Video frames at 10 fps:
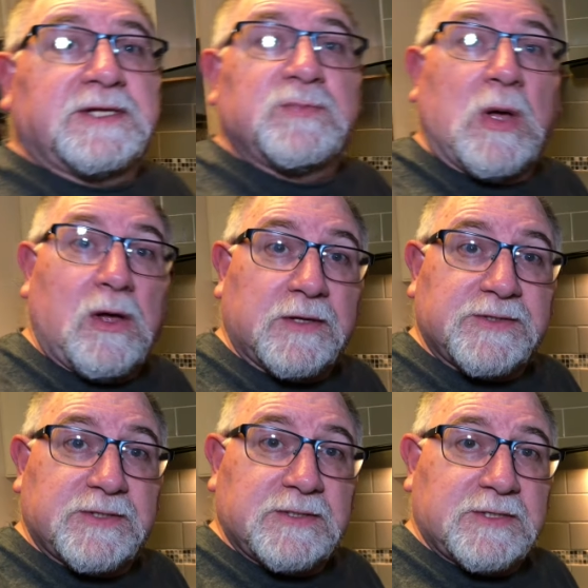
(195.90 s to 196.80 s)
these
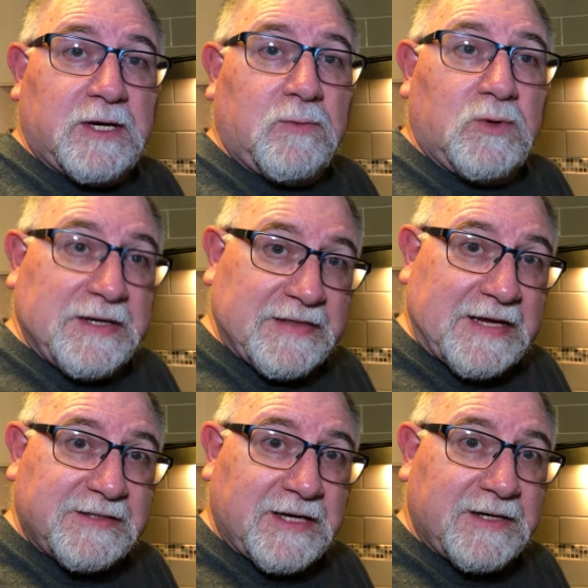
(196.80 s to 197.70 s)
pots, so we'll get
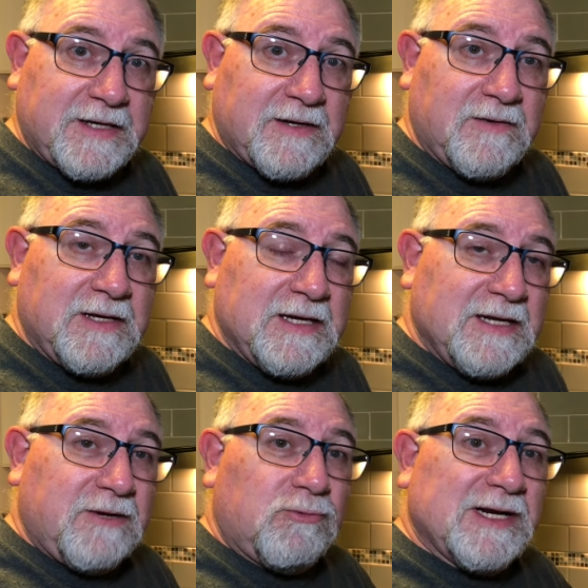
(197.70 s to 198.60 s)
that done now.
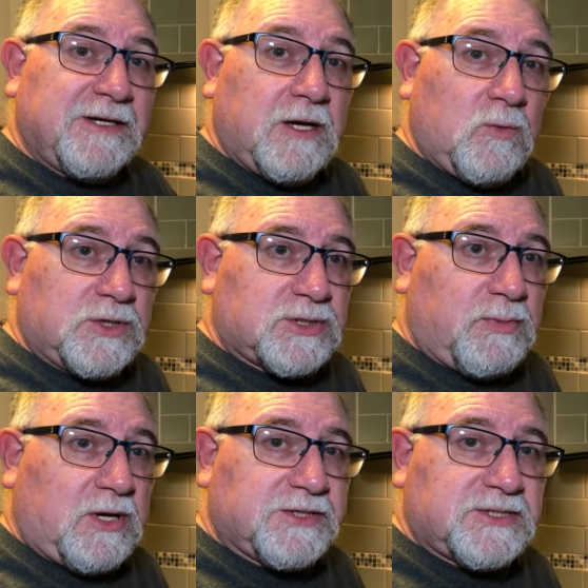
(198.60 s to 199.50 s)
You really don't want your
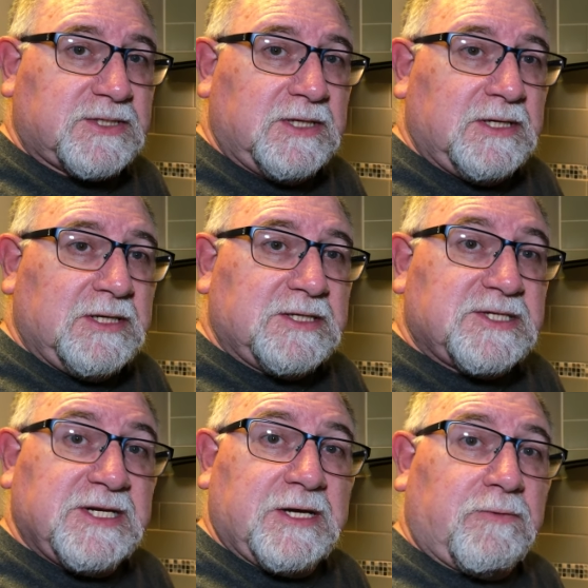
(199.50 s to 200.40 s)
pots
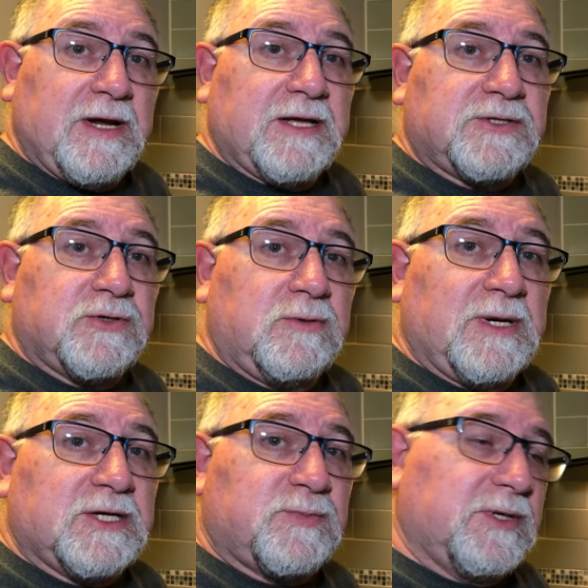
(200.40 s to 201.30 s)
sitting around too
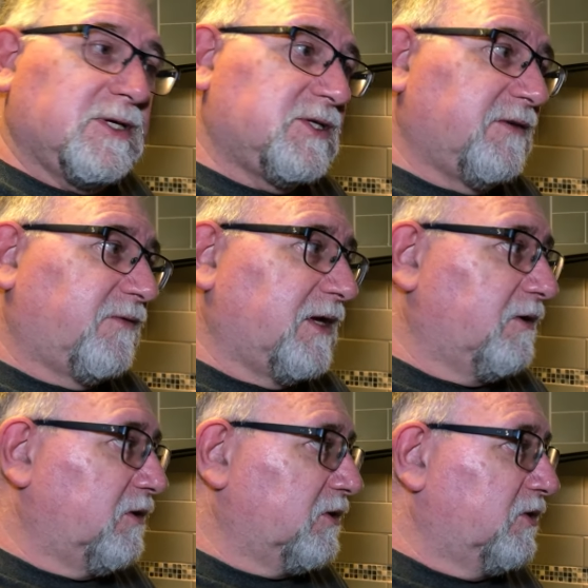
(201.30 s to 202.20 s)
much because if they
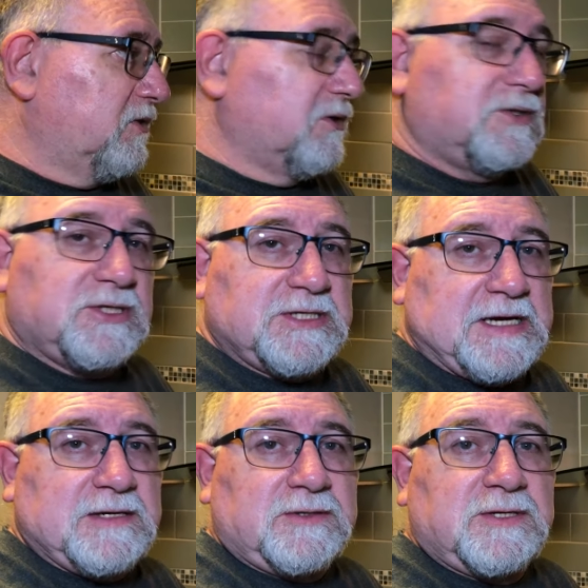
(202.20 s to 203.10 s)
got curds
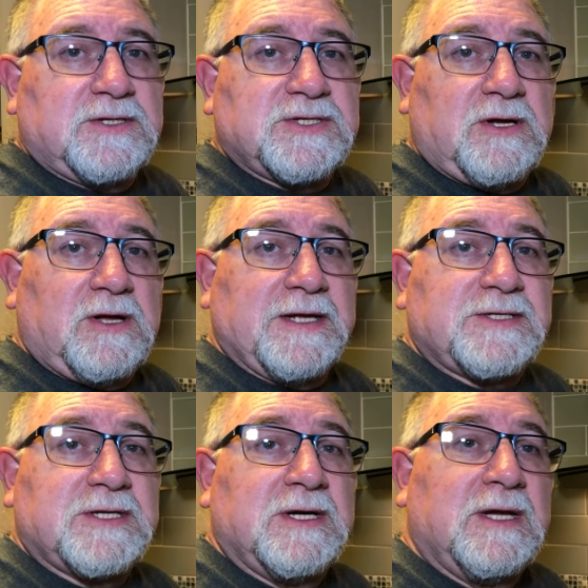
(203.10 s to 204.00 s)
stuck to the sides,